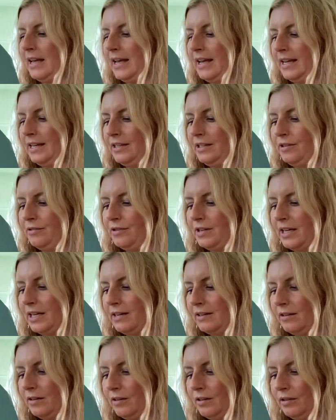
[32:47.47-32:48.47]
and you
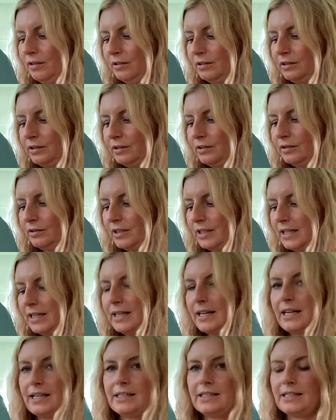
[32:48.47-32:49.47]
can also
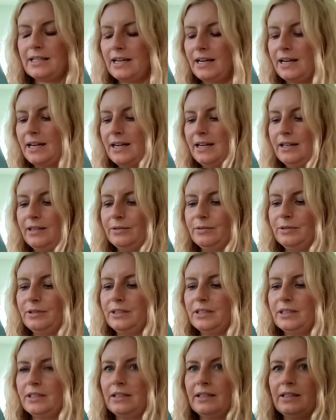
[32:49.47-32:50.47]
cut
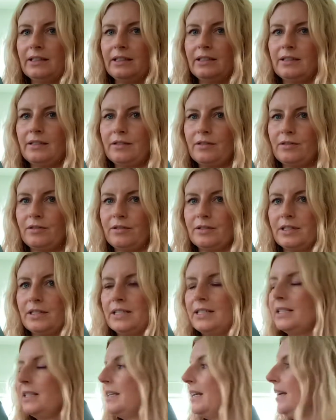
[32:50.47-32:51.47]
out the
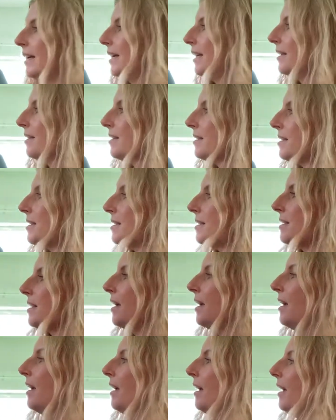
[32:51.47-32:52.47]
continents,
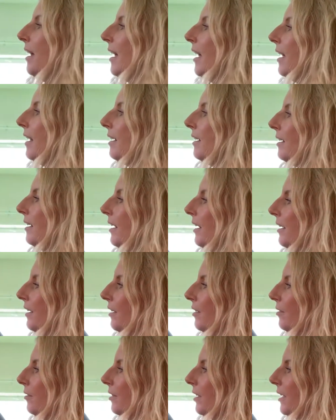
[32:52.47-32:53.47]
and then
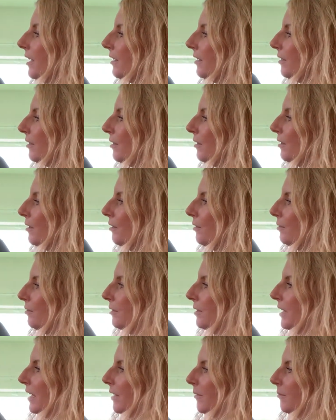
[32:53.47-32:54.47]
you can glue
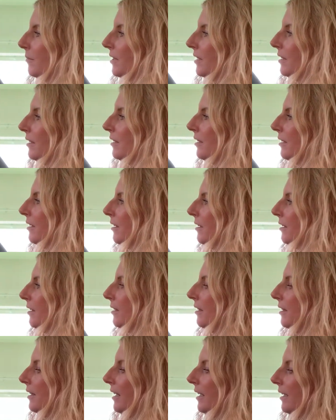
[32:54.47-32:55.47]
them
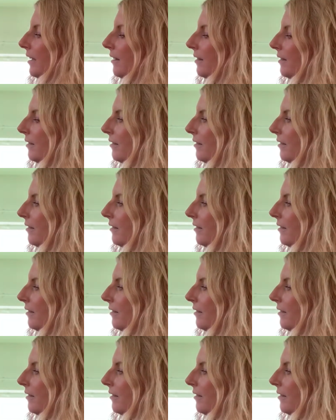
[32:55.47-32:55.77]
there